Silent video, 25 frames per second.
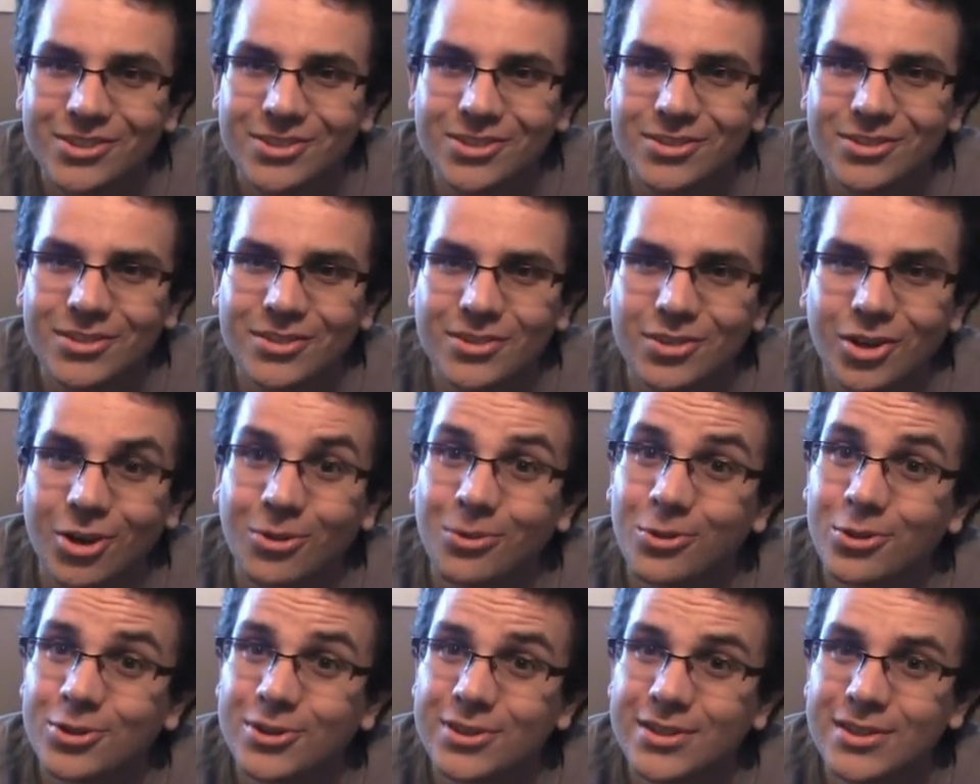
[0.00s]
Star
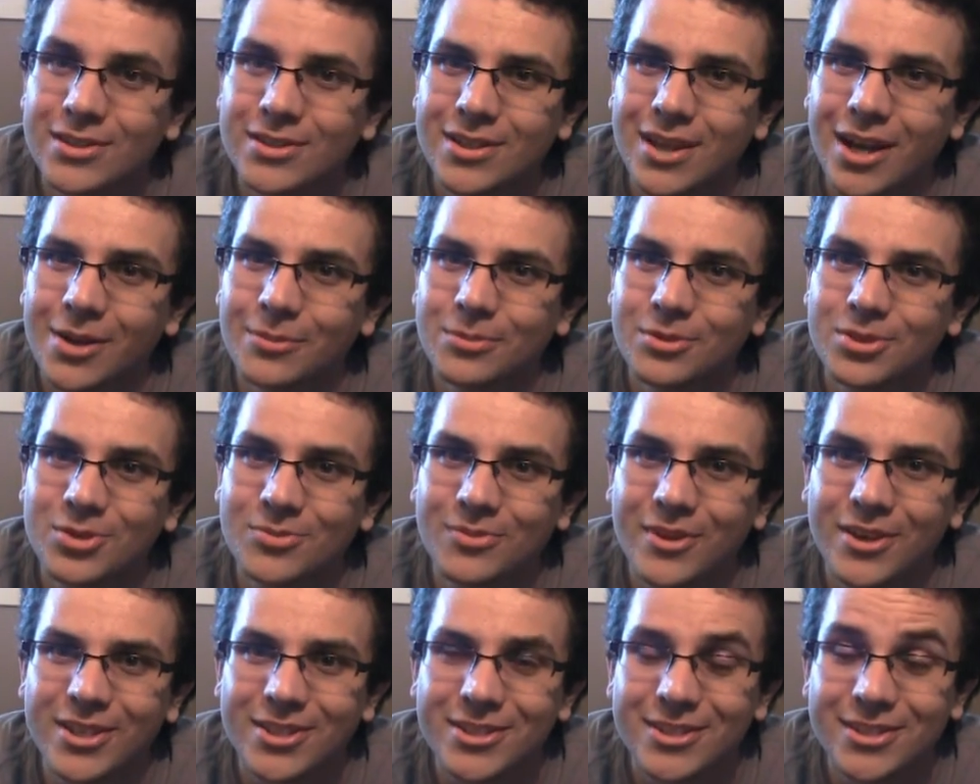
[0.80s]
Wars
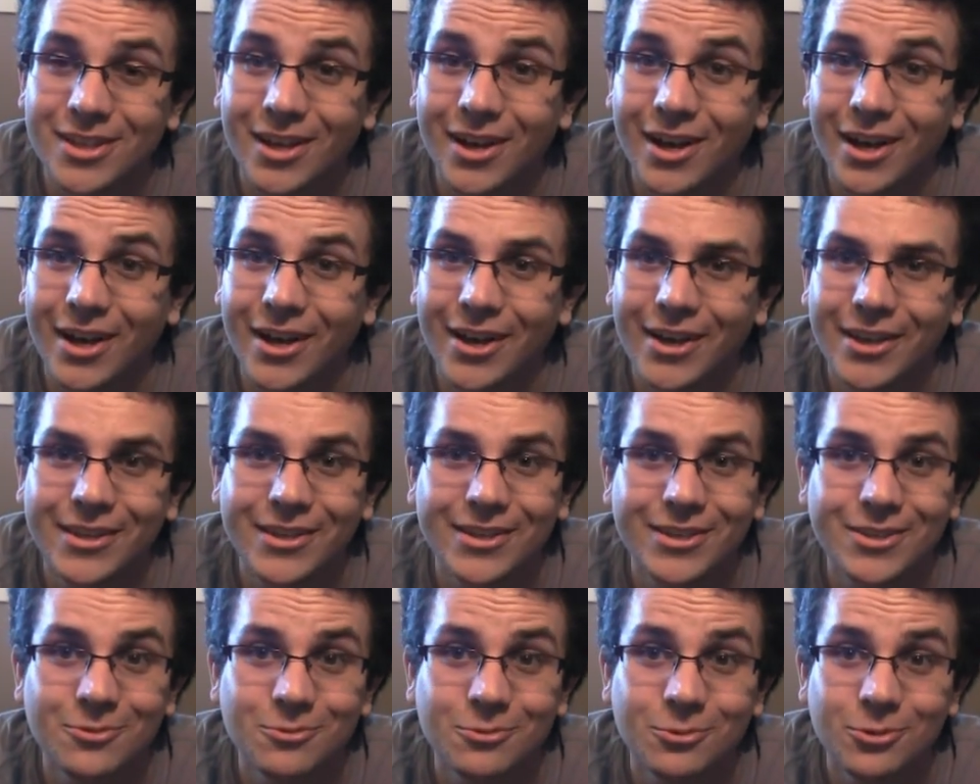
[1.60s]
Hyperspace,
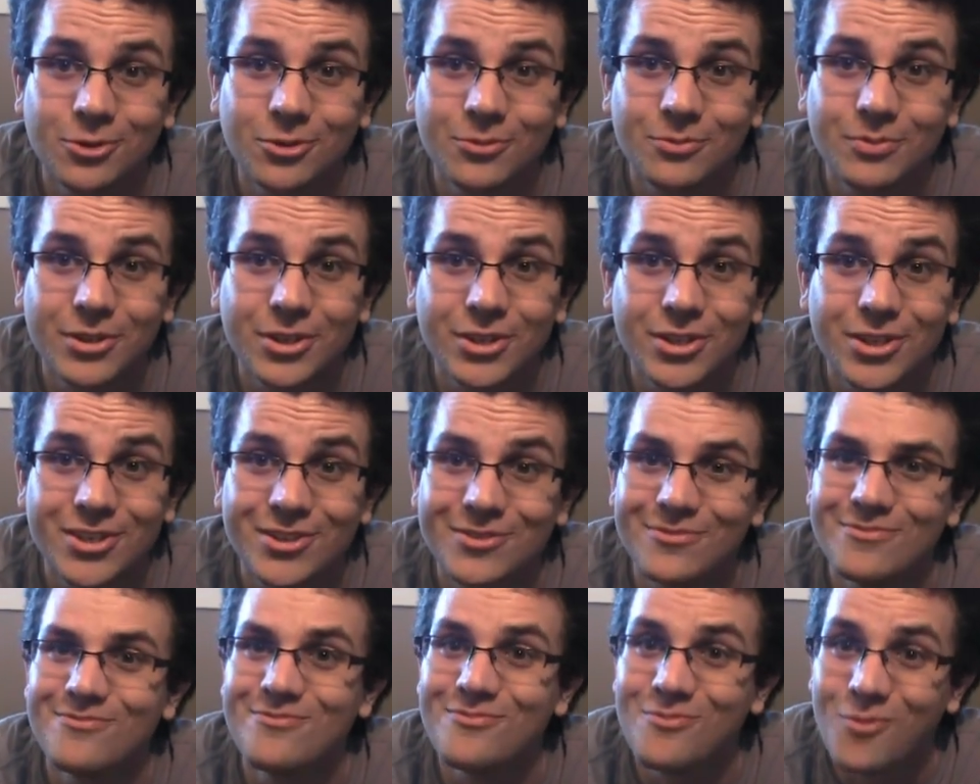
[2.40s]
I would
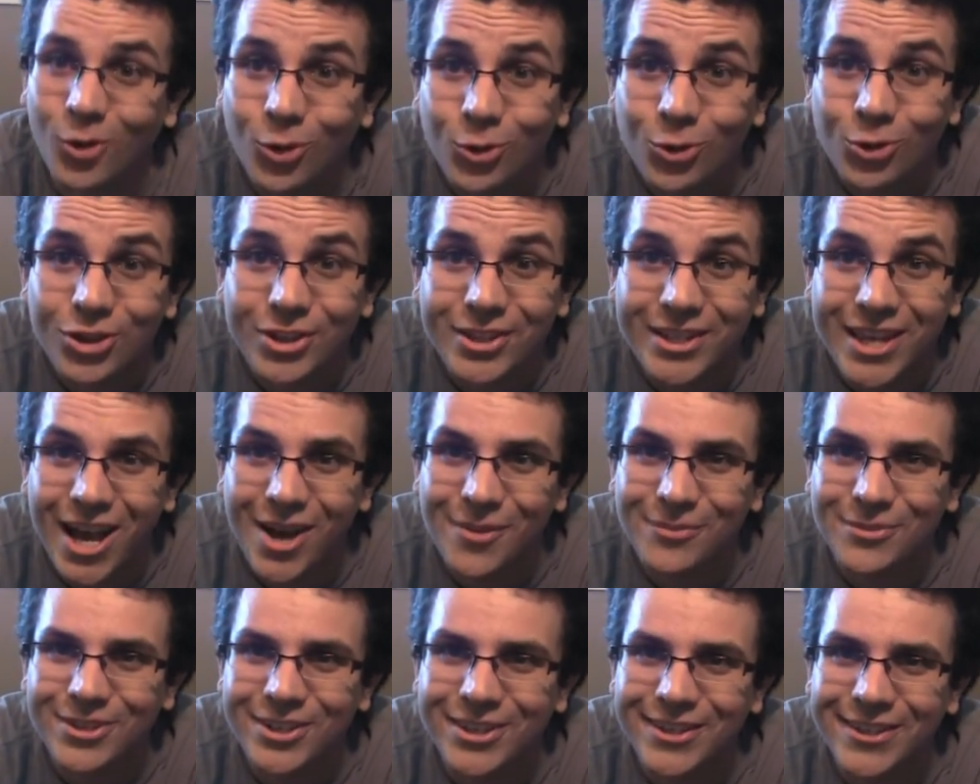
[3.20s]
be more than
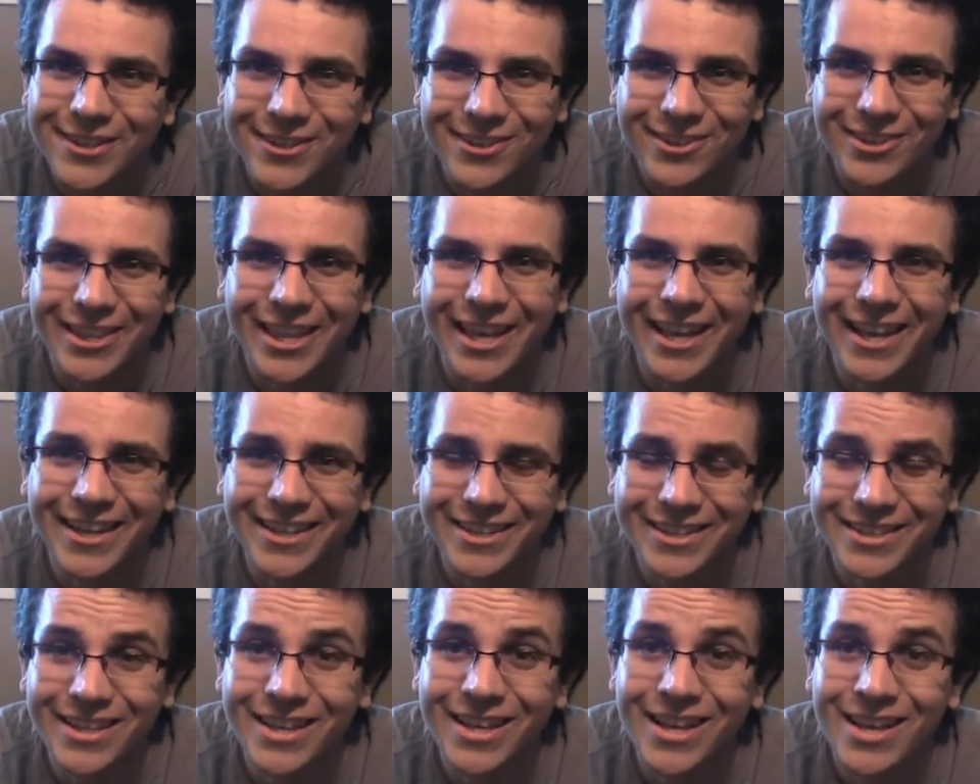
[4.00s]
happy to hear
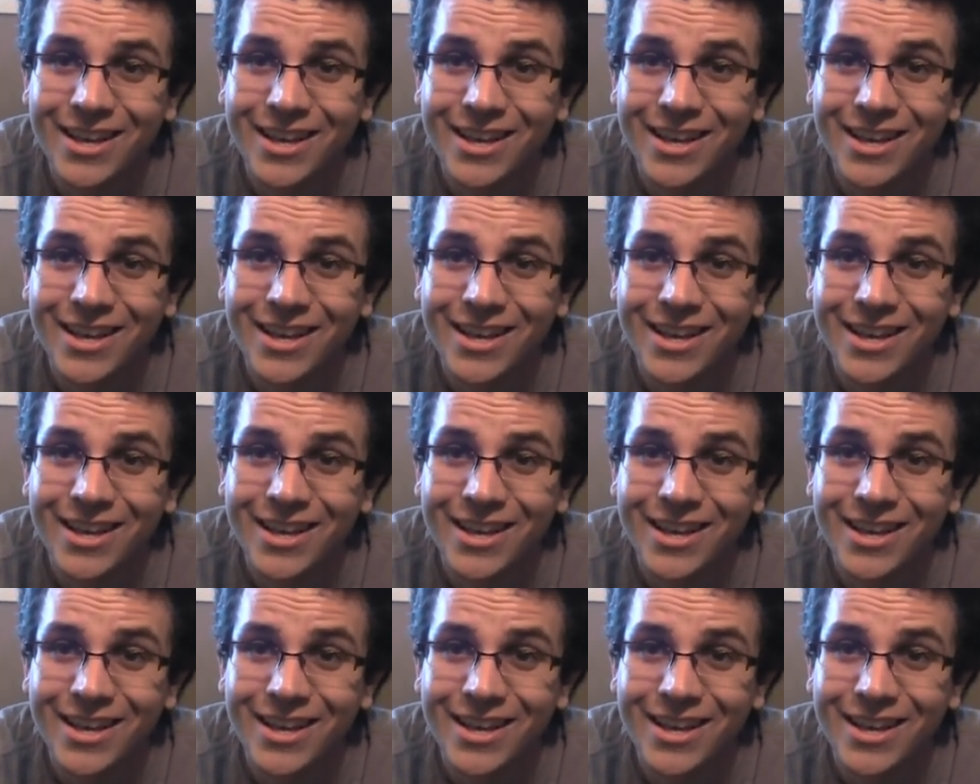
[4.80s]
that.